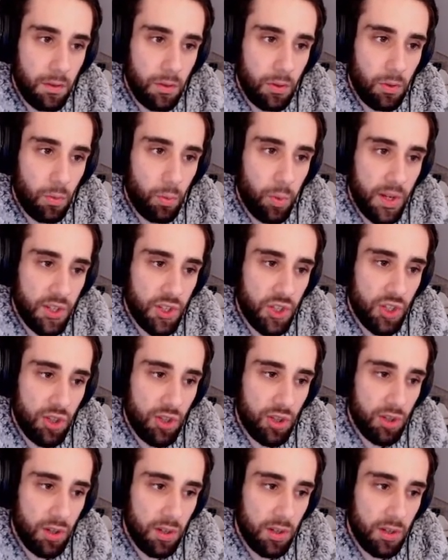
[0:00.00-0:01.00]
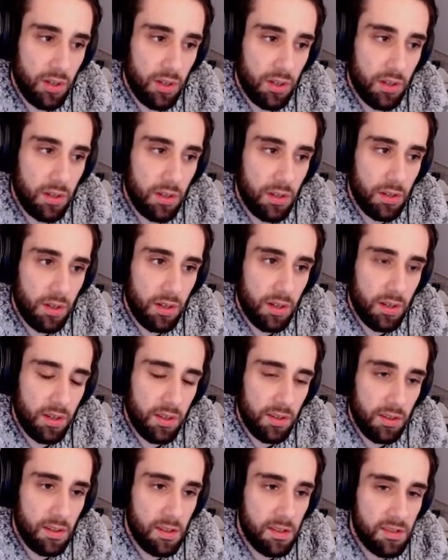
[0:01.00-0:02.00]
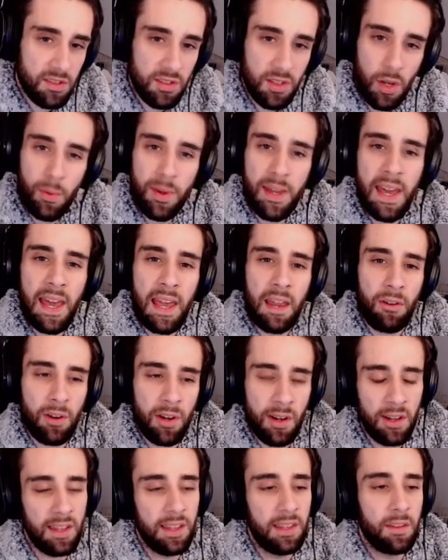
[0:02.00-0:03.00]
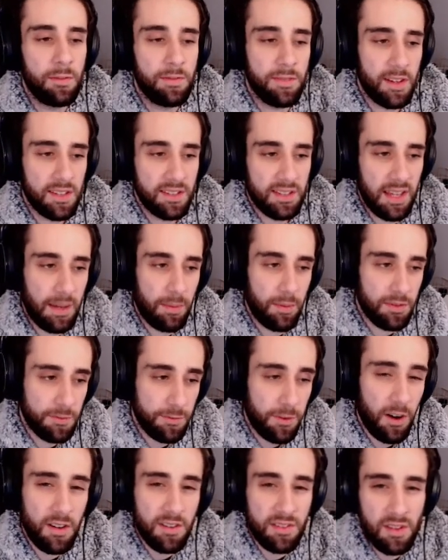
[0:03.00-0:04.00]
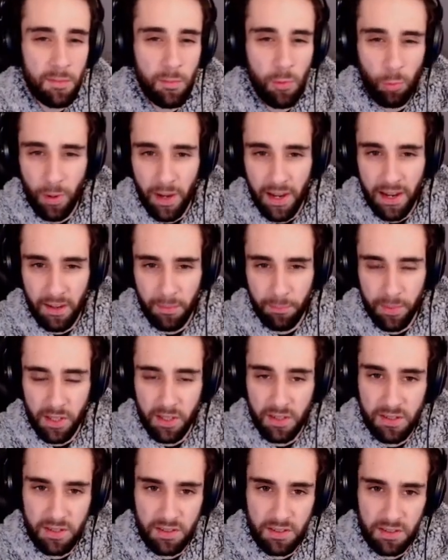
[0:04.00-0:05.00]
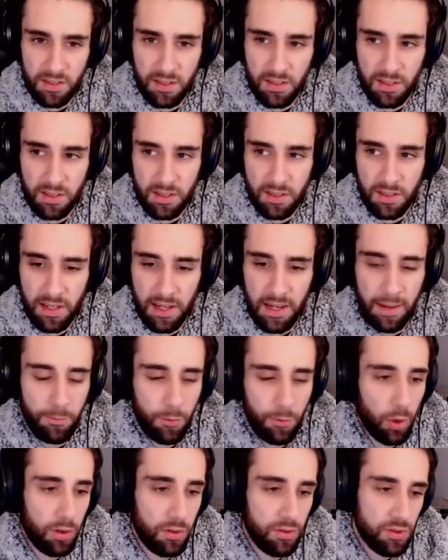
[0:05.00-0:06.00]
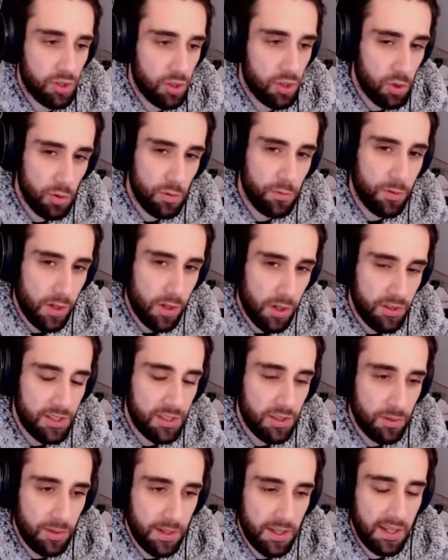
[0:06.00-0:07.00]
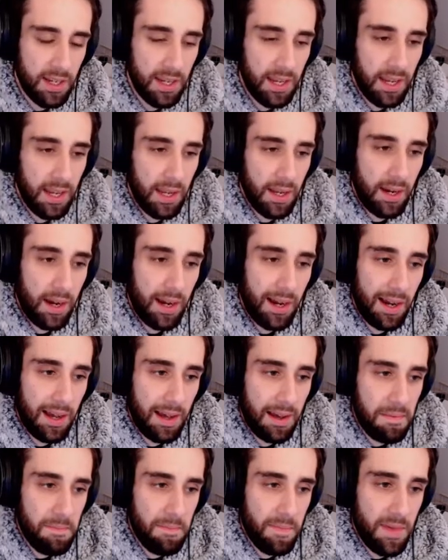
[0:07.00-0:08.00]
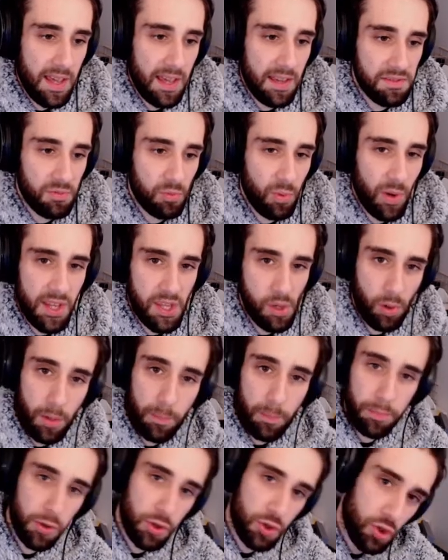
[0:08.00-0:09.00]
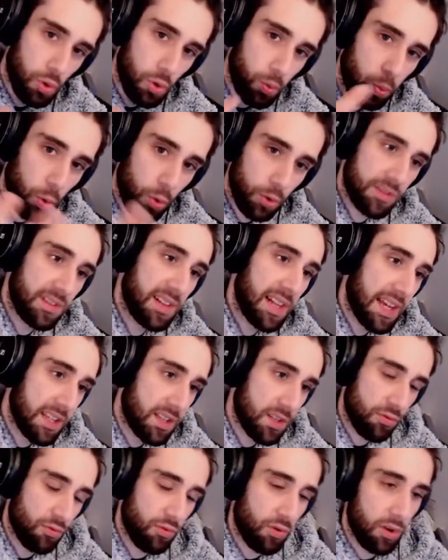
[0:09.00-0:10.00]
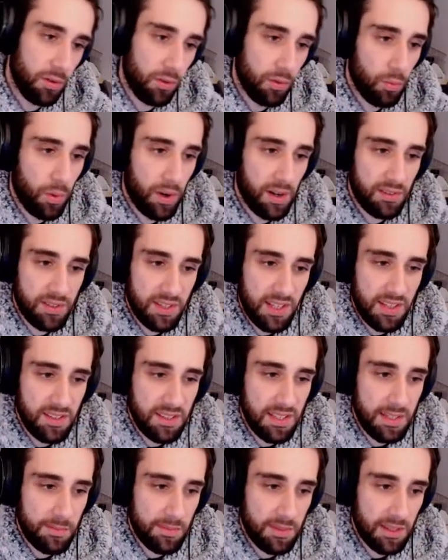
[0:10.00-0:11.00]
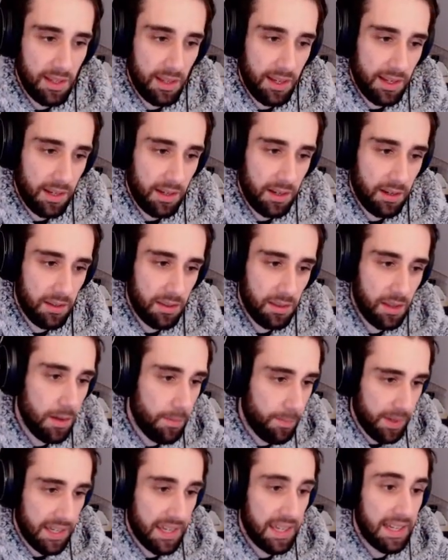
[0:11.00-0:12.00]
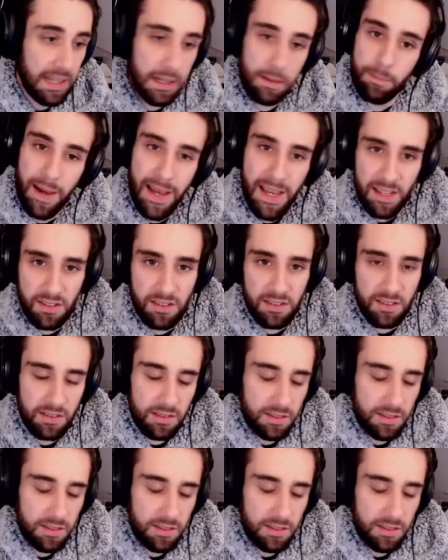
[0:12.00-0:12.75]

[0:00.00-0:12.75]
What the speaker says: which the snowy area in the first game, as far as I'm aware, because I haven't got too far into it, is where you want to push towards later on, whereas this seems like the beginning base.